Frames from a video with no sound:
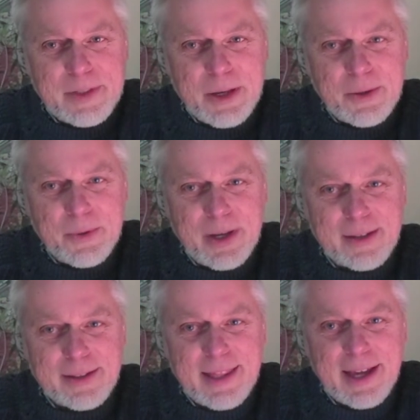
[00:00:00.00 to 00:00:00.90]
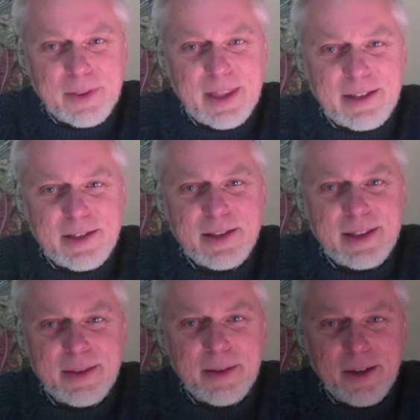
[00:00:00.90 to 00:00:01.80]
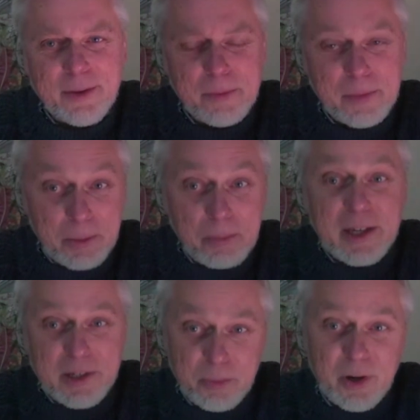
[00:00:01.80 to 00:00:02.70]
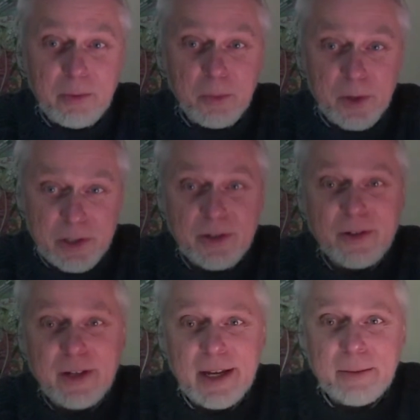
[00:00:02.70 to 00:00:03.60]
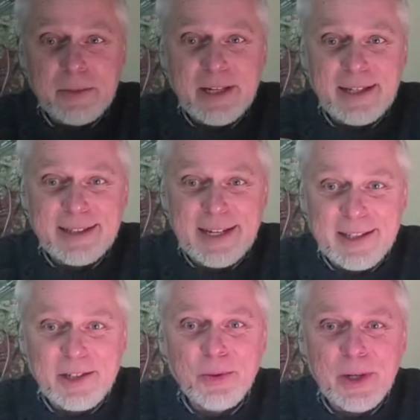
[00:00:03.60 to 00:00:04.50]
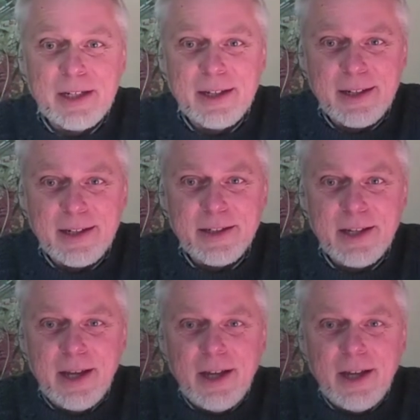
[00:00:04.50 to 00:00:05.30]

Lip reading: So that's the biggest problem with surnames in Sweden is